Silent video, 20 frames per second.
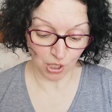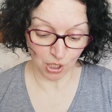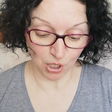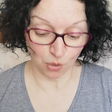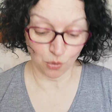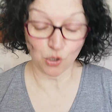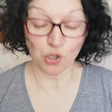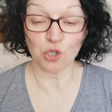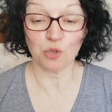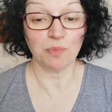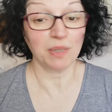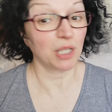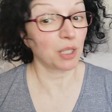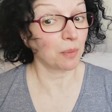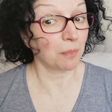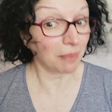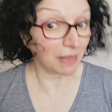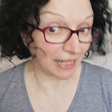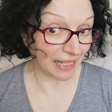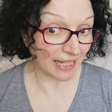who should be
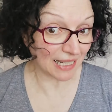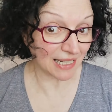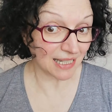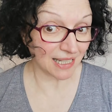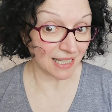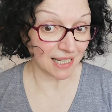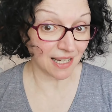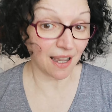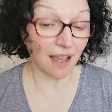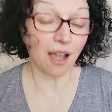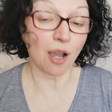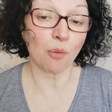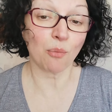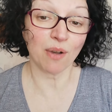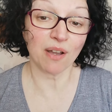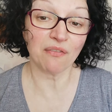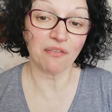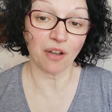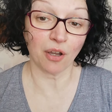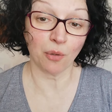complaining.
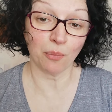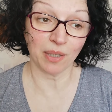However,